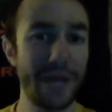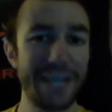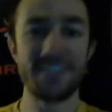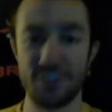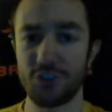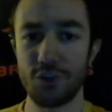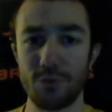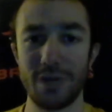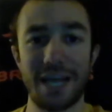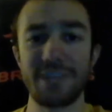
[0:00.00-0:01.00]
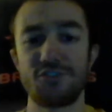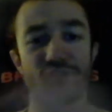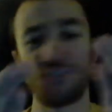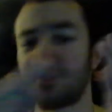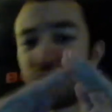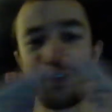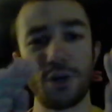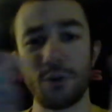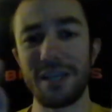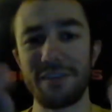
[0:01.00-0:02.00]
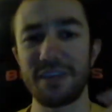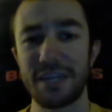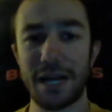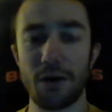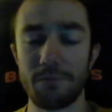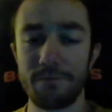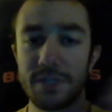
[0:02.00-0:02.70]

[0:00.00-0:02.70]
8s and 2 9s just to, even it out.